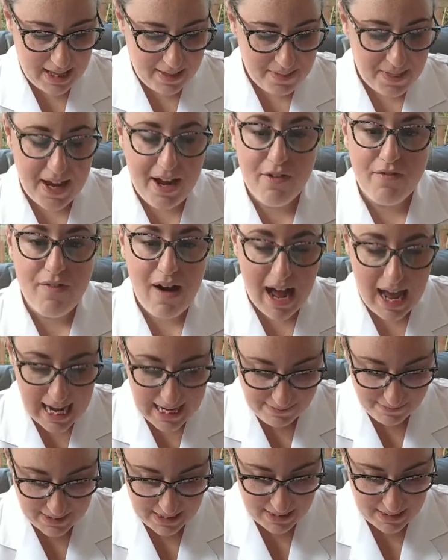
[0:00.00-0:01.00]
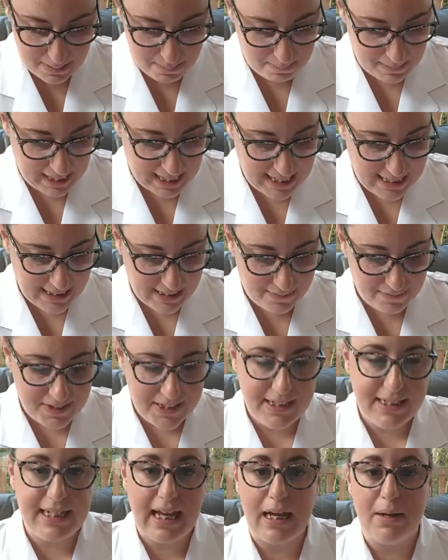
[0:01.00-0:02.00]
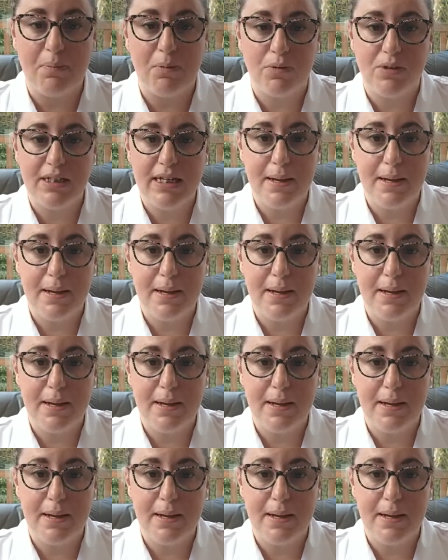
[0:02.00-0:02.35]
they arrived at the place of the stables